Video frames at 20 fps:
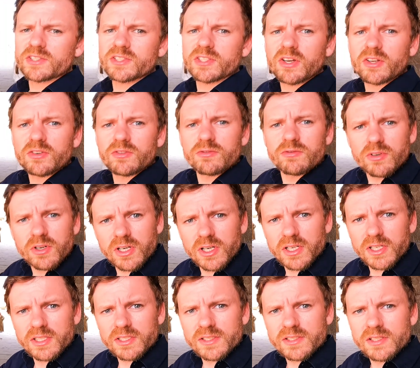the sun
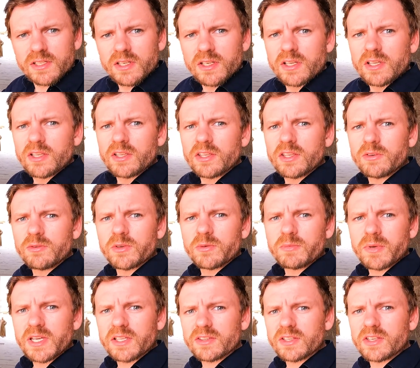rise. He
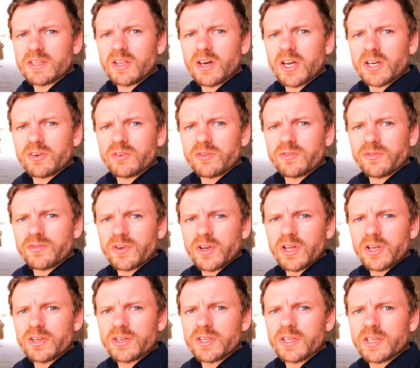would make the Nile
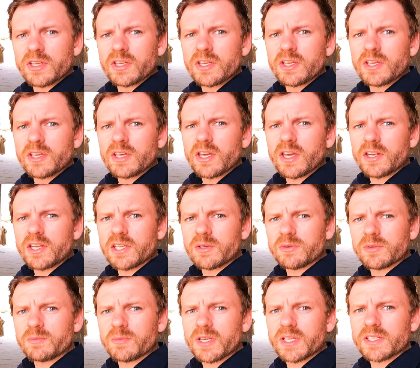flood, and he
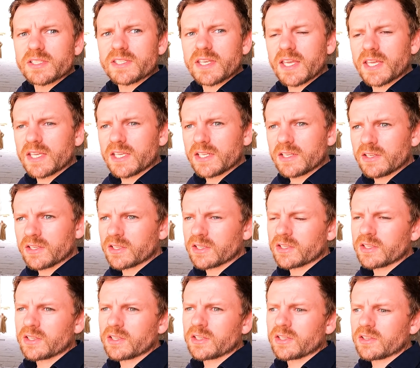would
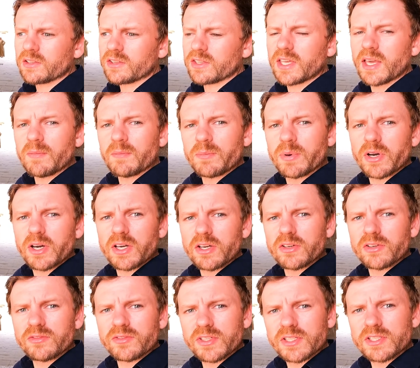maintain the
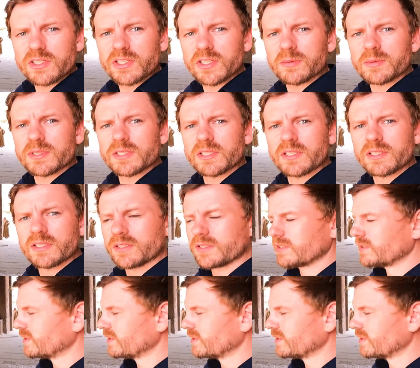empire of Egypt.